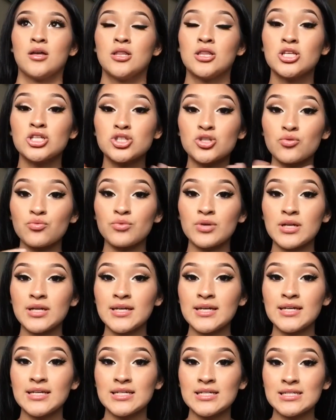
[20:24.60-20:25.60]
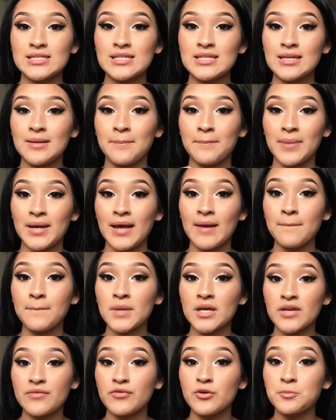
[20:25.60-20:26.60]
these are really easy to blend,
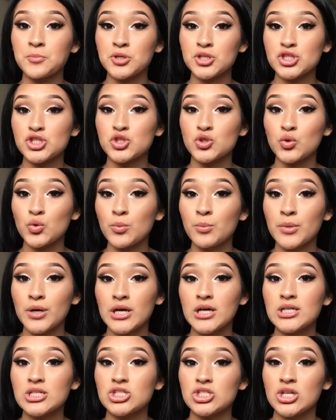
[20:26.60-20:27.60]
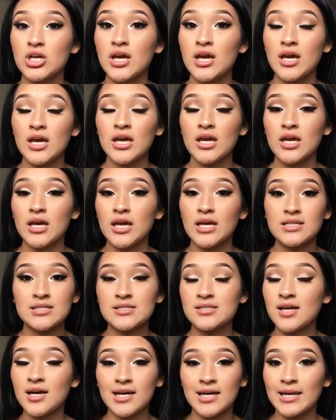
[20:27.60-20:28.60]
but if you put too much,
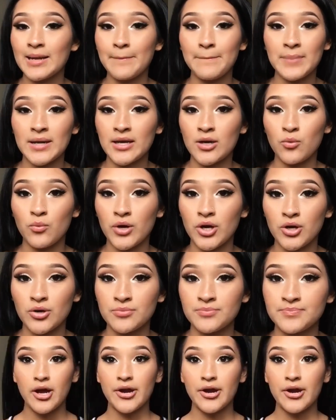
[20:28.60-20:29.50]
it's not gonna blend well.